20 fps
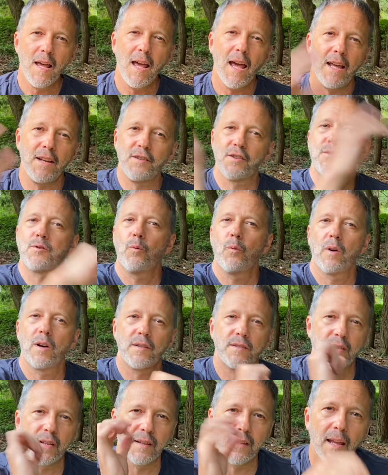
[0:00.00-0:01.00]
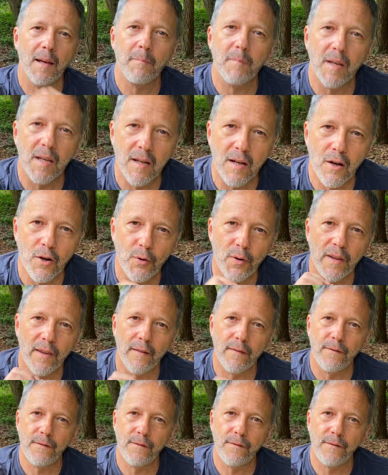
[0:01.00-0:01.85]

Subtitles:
and just wanted to let me know in the